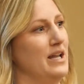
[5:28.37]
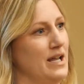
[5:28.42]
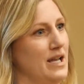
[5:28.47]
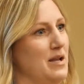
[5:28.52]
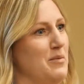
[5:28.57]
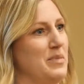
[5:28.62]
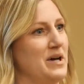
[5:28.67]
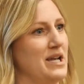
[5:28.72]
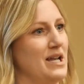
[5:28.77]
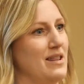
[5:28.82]

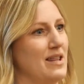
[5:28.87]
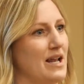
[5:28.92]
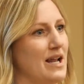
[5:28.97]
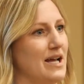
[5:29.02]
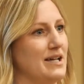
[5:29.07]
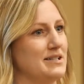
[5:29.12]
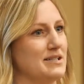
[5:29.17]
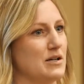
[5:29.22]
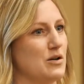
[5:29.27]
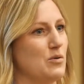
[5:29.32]
anybody that
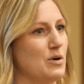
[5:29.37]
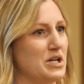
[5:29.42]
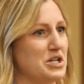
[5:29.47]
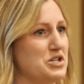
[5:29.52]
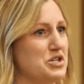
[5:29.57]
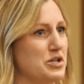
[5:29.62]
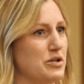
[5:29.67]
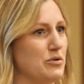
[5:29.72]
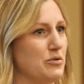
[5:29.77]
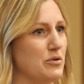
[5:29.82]
has a
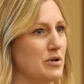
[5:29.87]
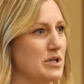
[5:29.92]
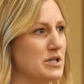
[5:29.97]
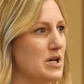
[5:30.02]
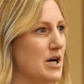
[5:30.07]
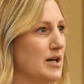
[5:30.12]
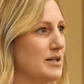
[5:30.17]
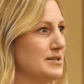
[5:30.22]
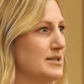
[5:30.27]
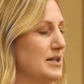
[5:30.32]
question or a
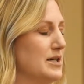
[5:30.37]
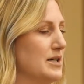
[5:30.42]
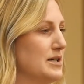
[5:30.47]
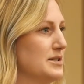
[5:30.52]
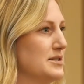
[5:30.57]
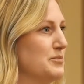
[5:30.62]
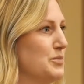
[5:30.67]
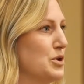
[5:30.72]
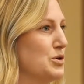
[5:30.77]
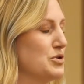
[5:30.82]
toxic
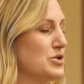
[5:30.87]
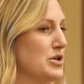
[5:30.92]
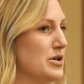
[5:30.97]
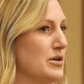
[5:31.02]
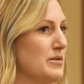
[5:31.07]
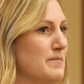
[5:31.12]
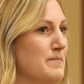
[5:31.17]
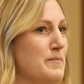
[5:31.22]
exposure.